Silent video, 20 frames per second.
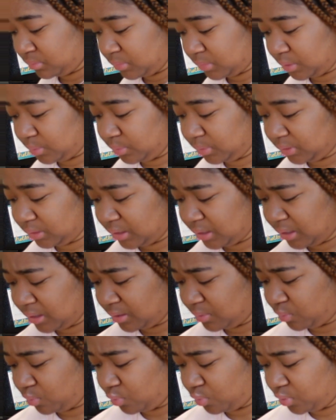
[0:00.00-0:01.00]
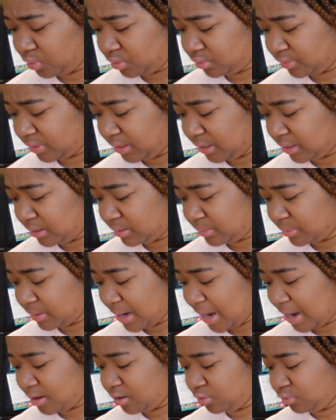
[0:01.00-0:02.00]
It was getting watery. And
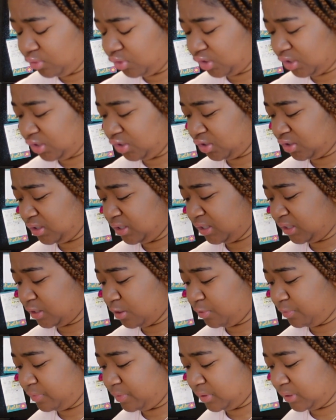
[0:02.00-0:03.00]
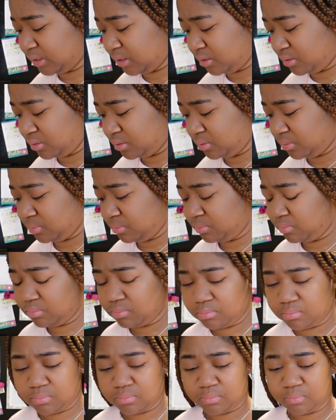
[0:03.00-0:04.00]
I know ginger itself is,
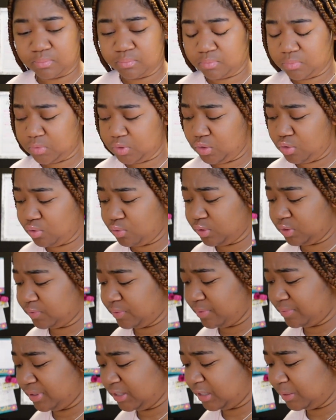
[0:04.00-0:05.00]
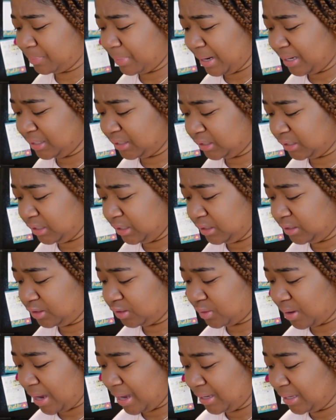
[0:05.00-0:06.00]
you know, it's very spicy.
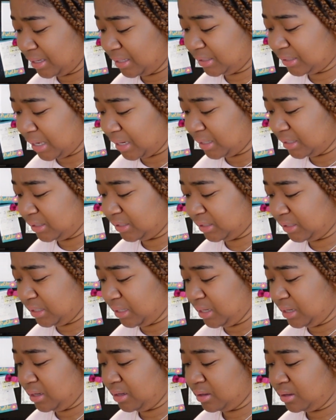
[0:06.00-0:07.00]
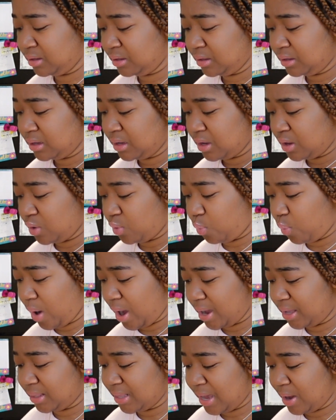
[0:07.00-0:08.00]
So I guess I can see
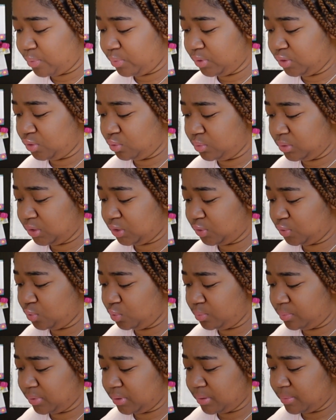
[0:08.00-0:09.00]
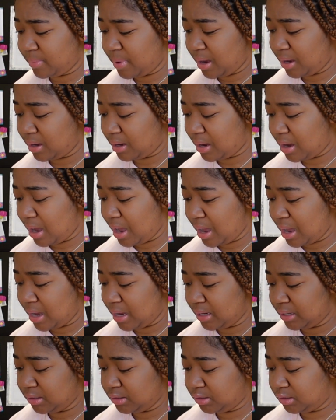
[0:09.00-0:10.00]
why that would do it too. But my
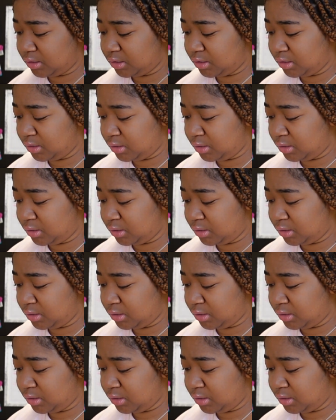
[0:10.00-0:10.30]
gosh,